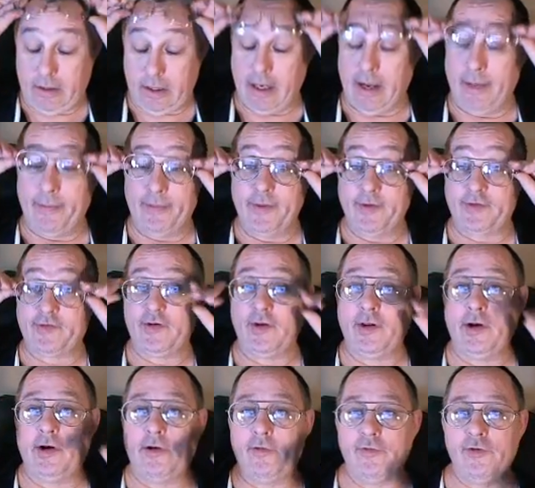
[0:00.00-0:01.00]
Uh, this
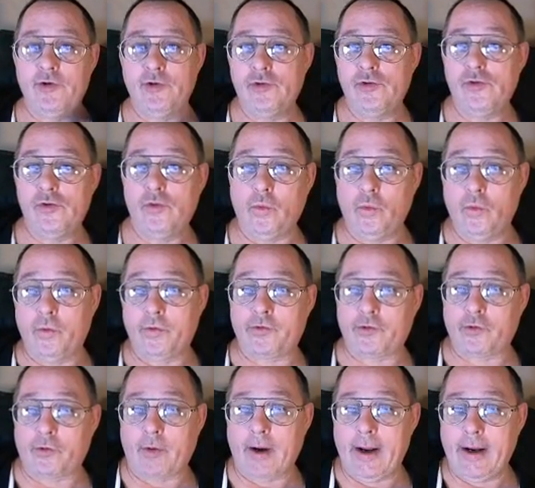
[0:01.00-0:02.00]
interview
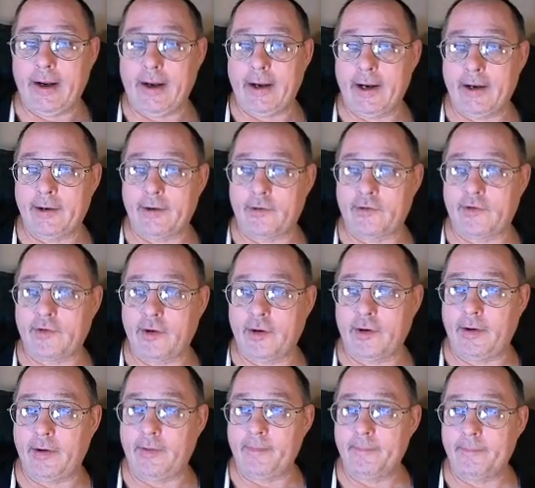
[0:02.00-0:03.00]
with Craig
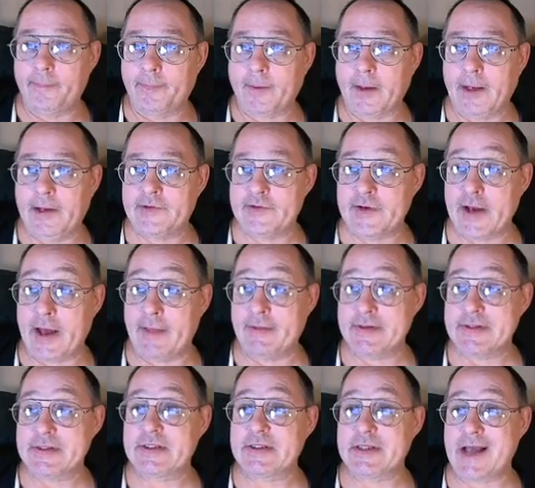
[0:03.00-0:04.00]
Anderton, it's on
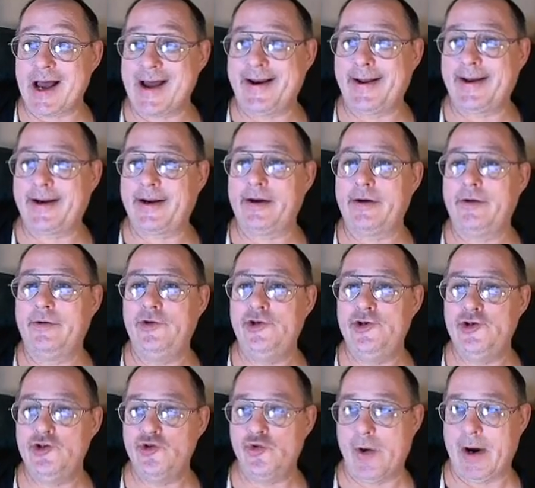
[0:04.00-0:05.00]
the Sonic
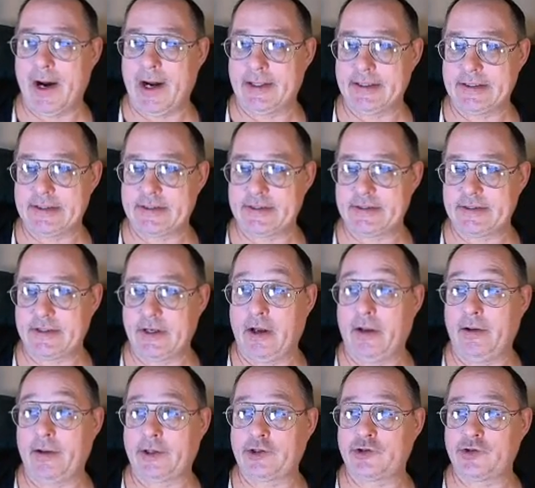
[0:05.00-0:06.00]
Nuance
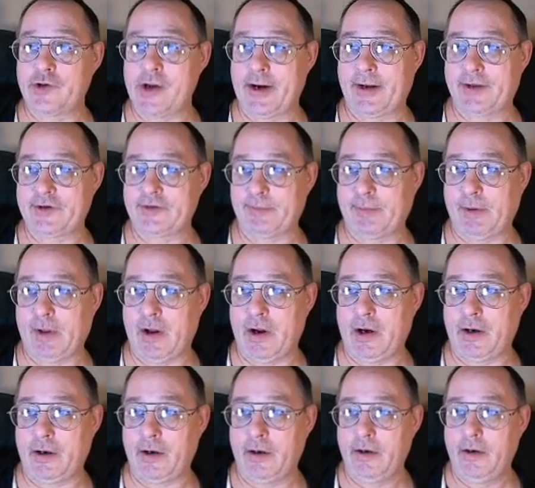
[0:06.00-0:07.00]
Electronics
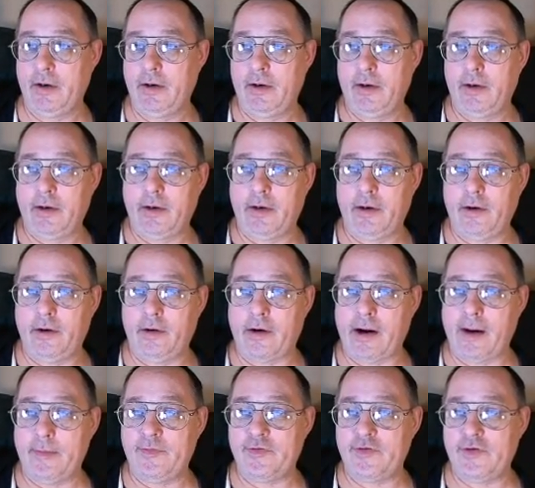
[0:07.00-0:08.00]
blog. Here
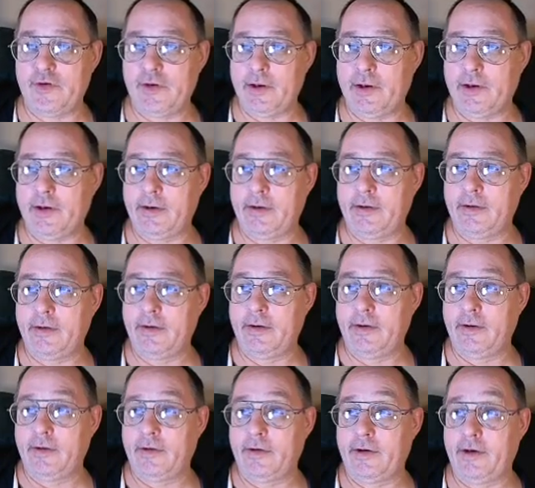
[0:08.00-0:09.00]
I'm seeing
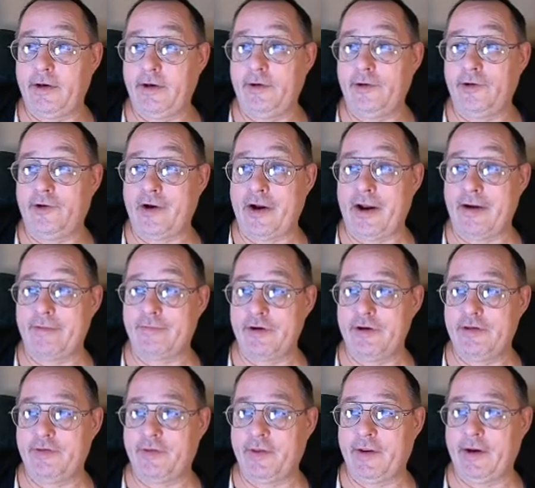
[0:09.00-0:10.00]
Hear
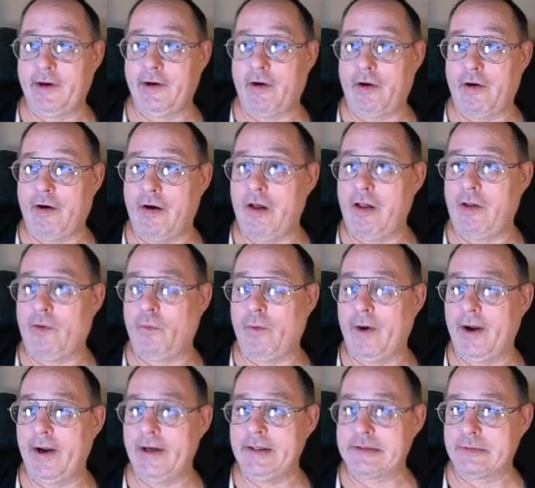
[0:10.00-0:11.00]
Everything
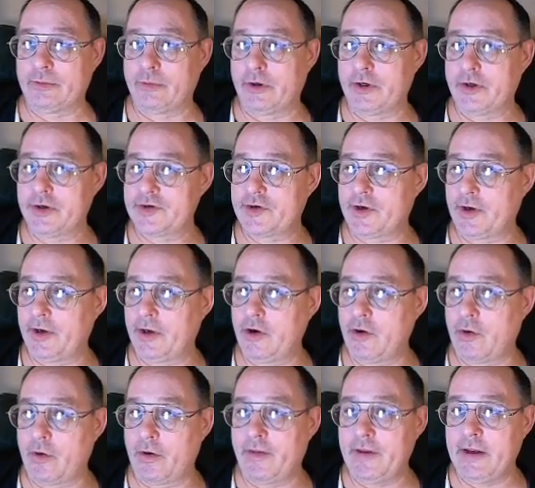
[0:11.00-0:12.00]
Always. And we're just going to
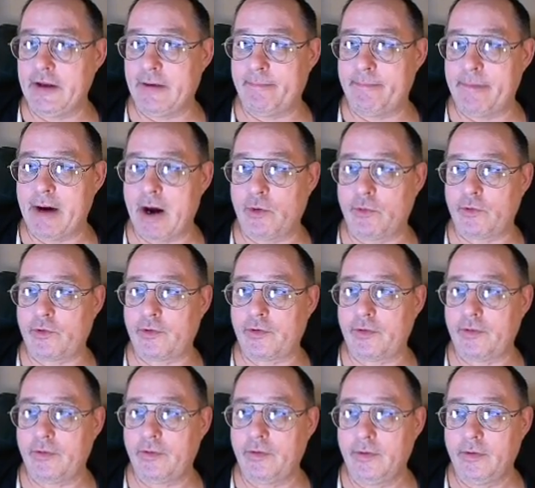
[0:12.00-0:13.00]
go to the About
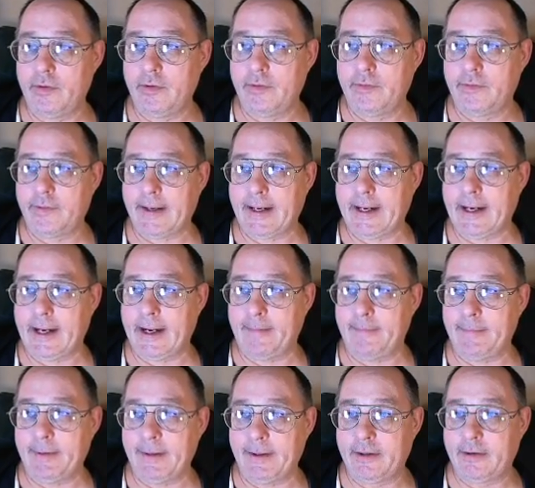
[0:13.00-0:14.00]

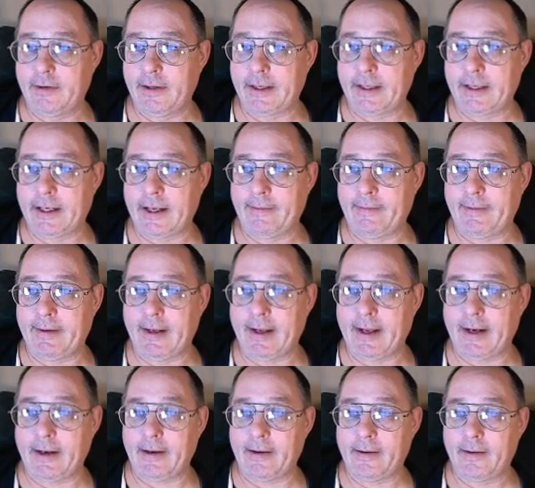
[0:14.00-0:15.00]
tab and click on
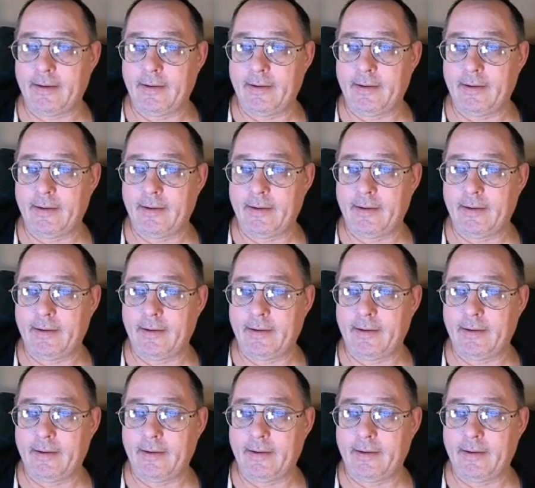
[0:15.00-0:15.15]
that.